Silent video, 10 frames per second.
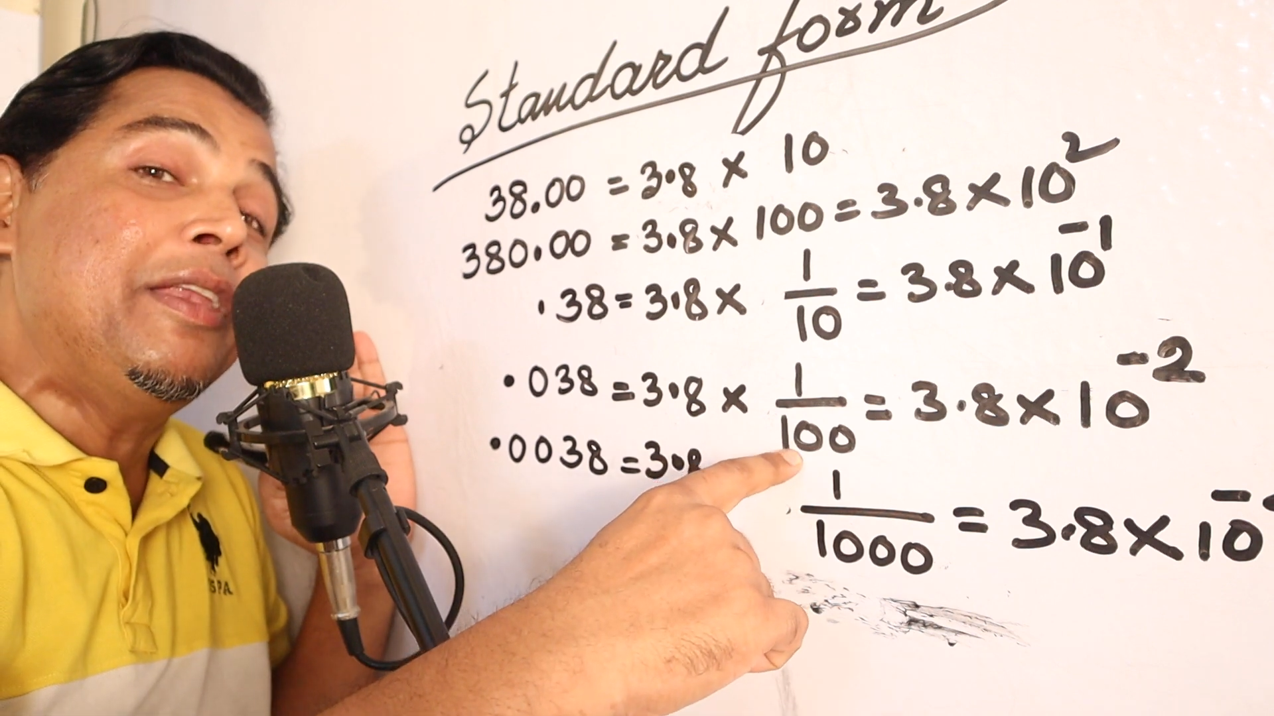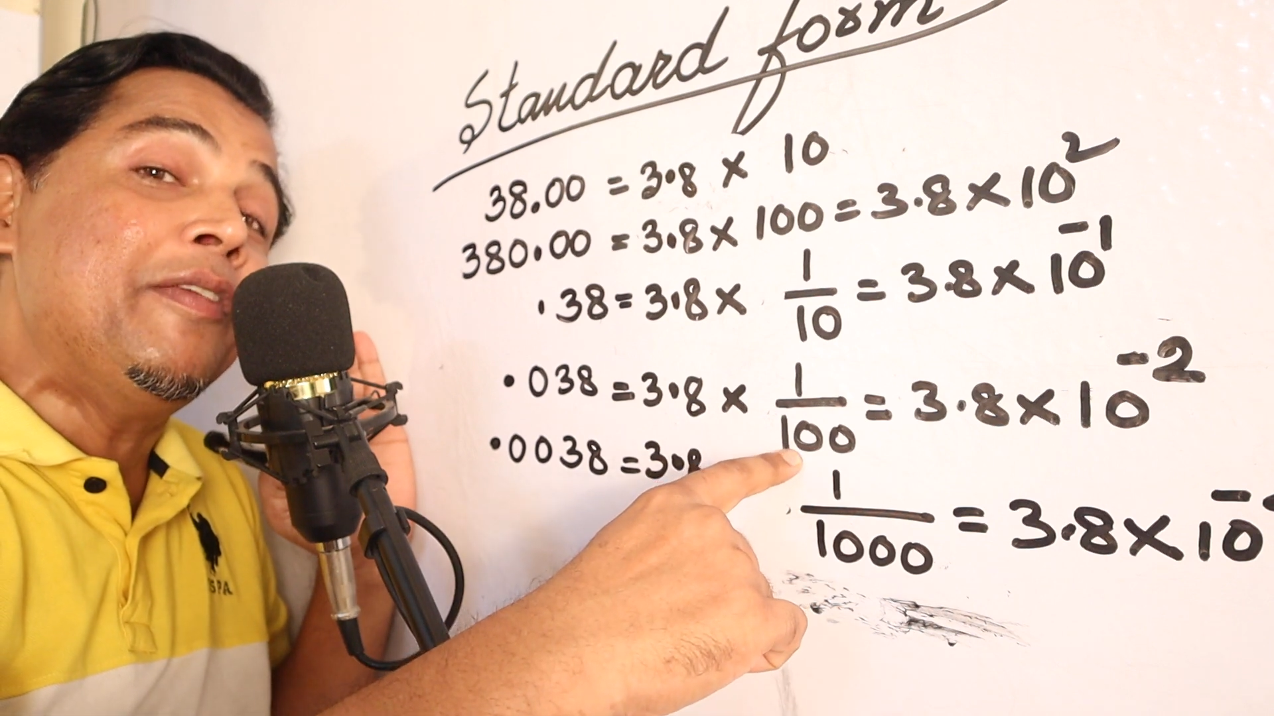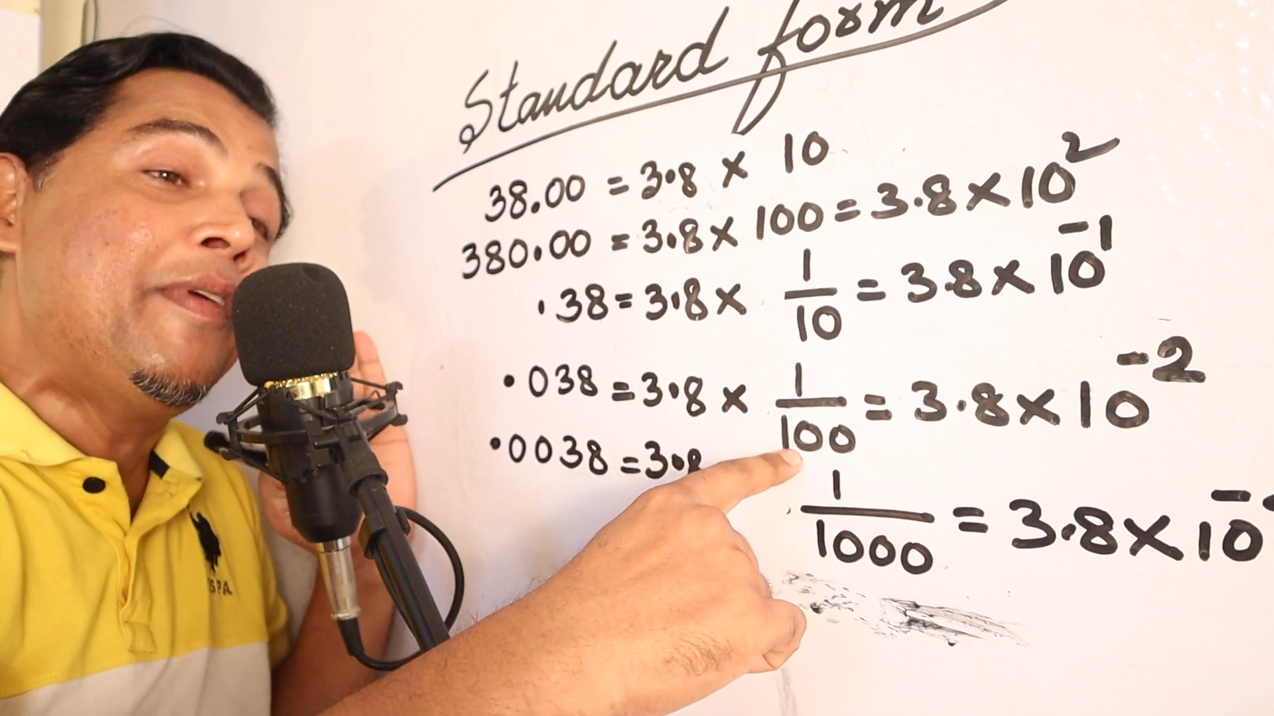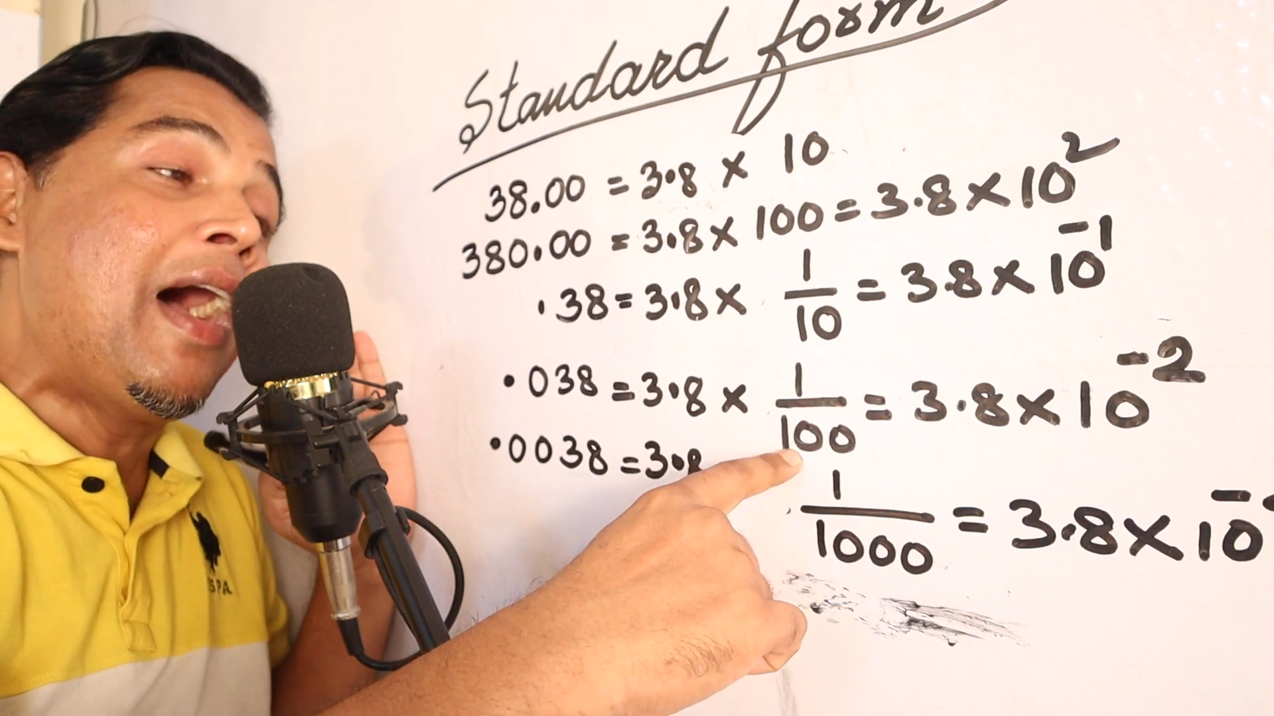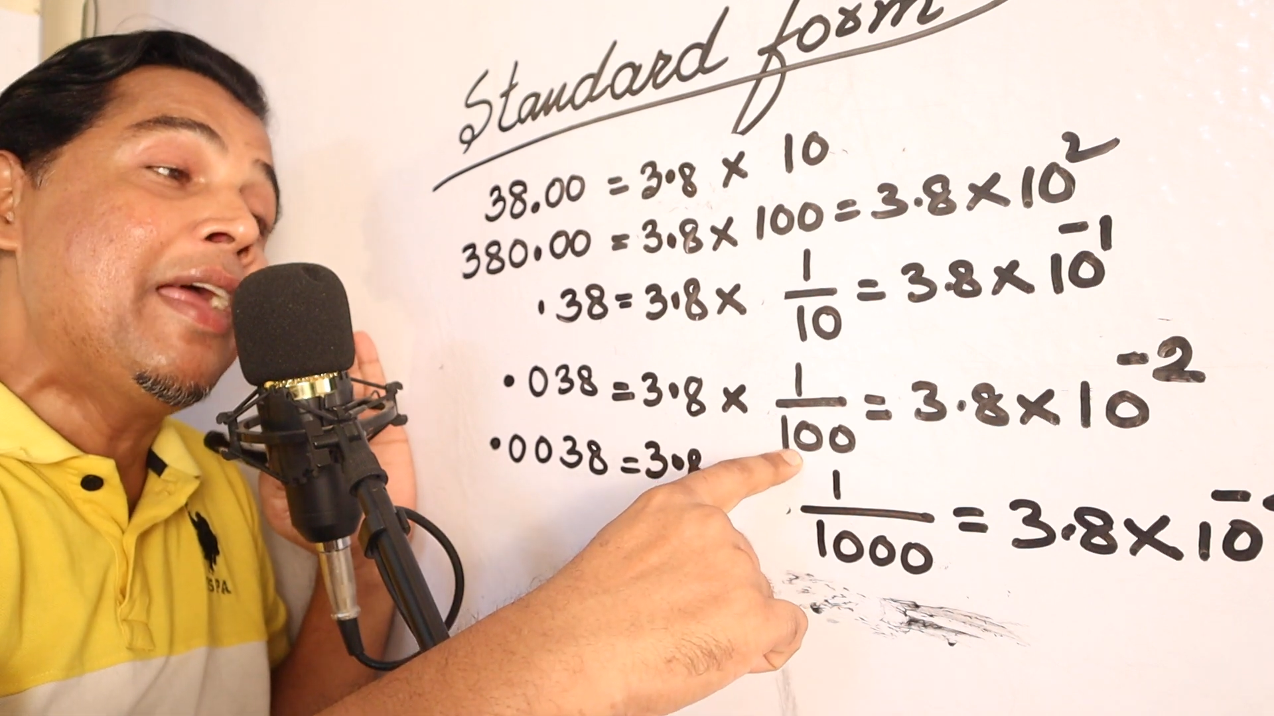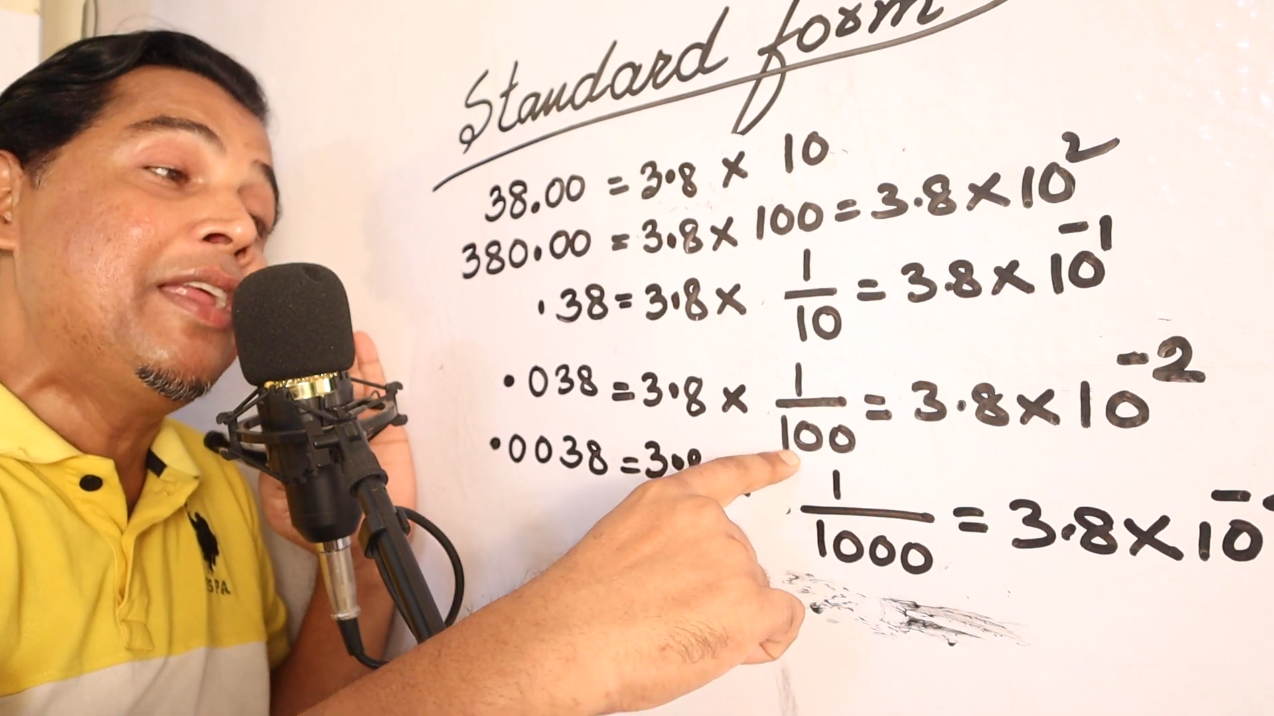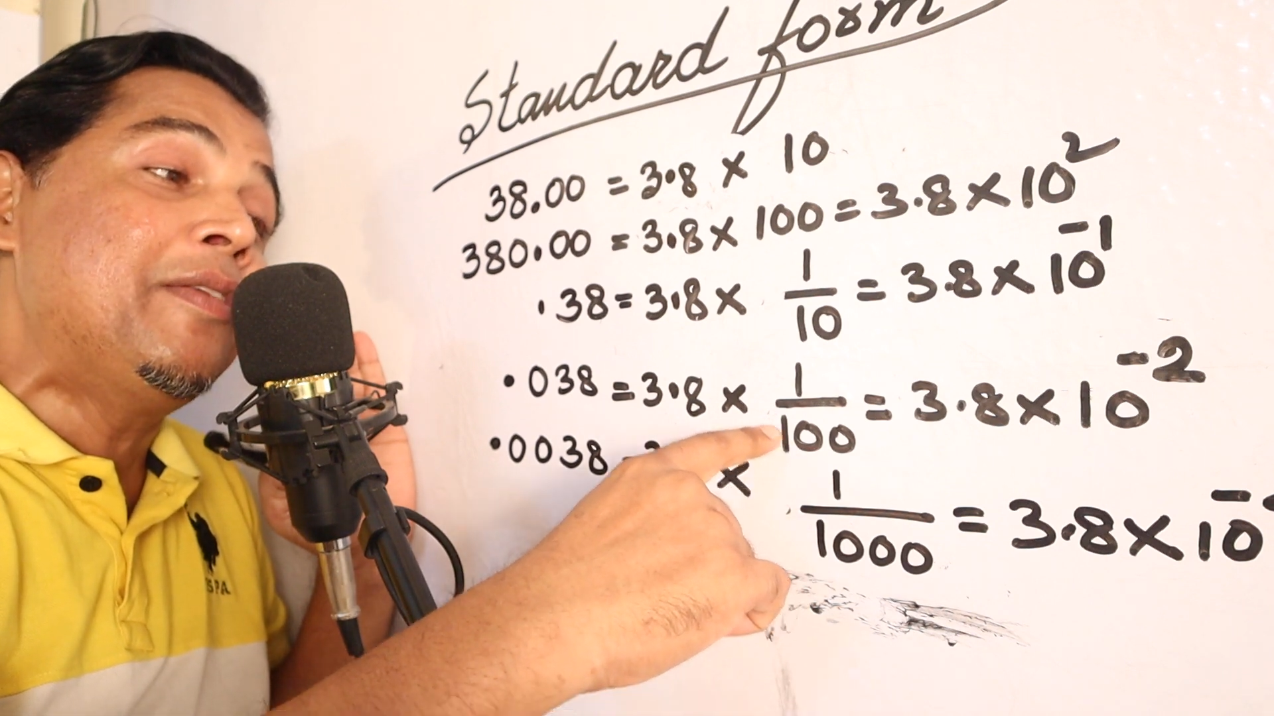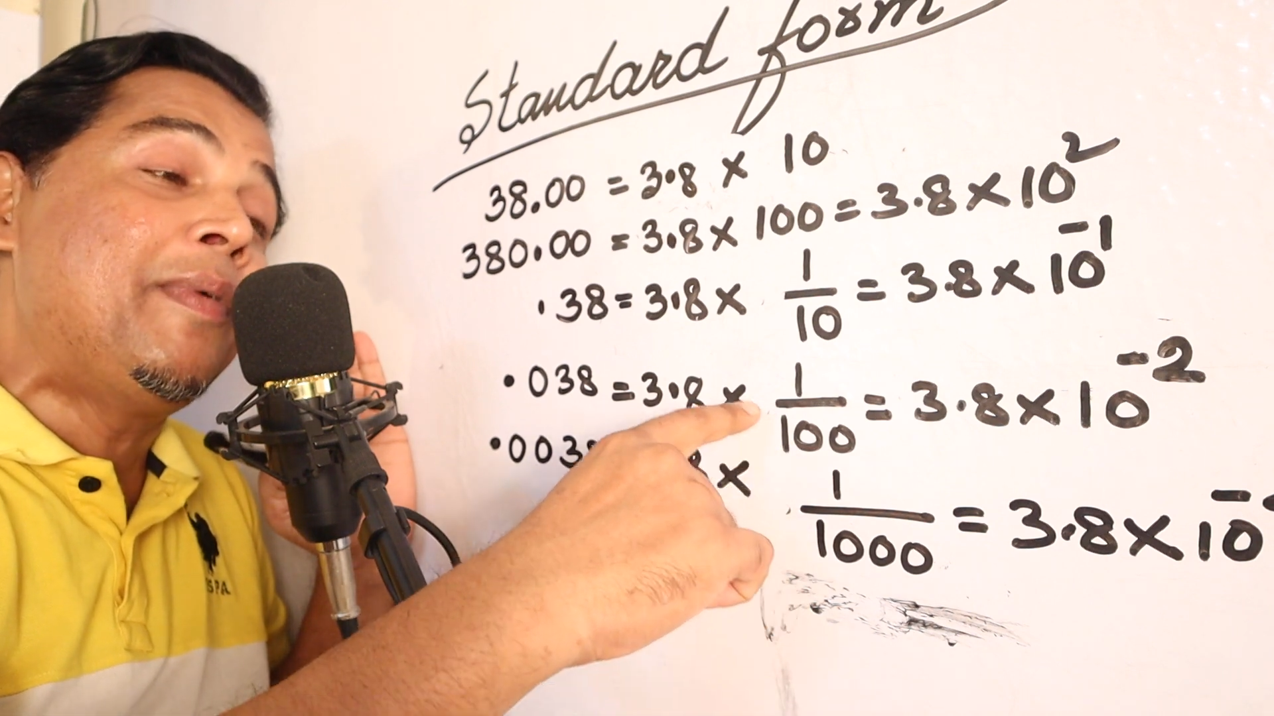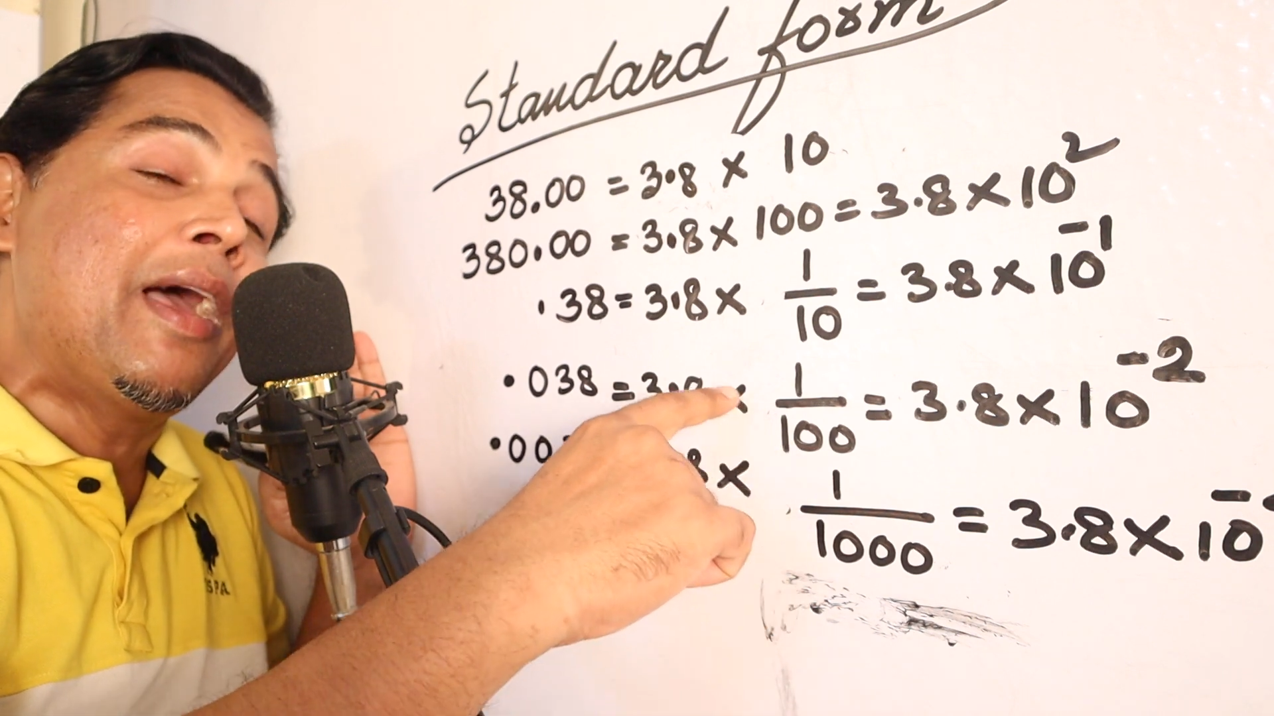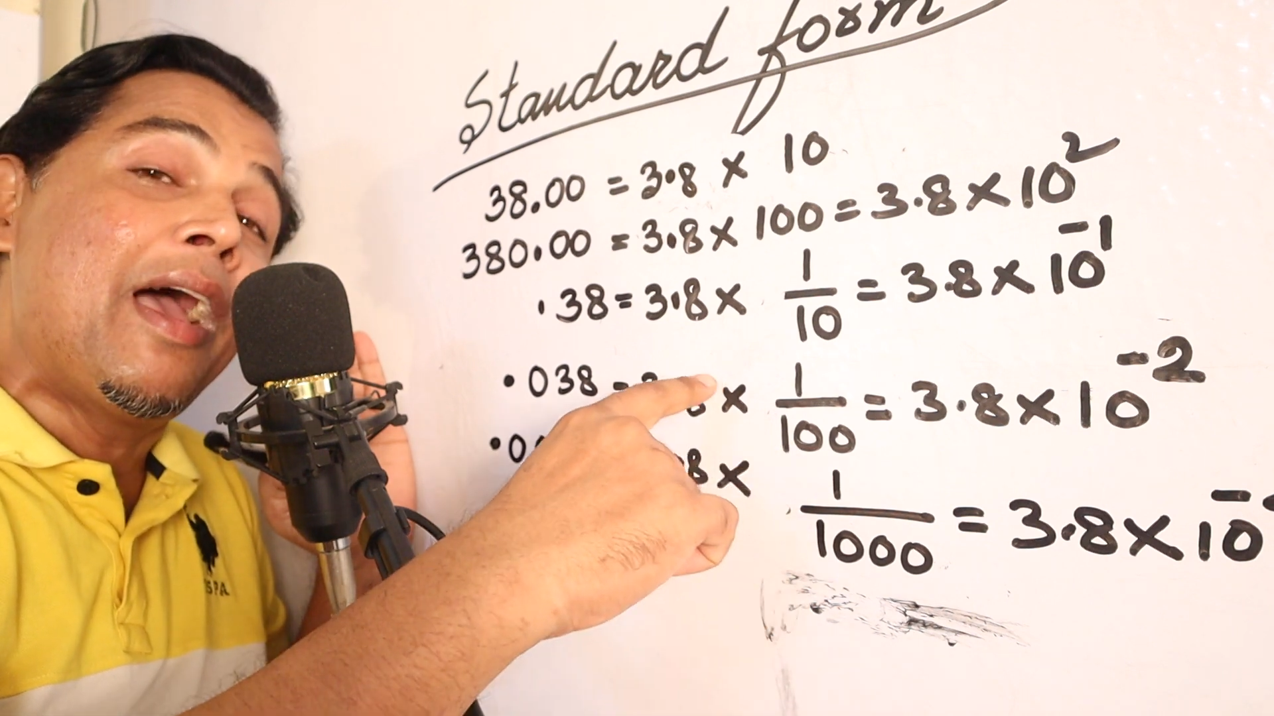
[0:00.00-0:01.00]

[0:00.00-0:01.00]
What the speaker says: divided by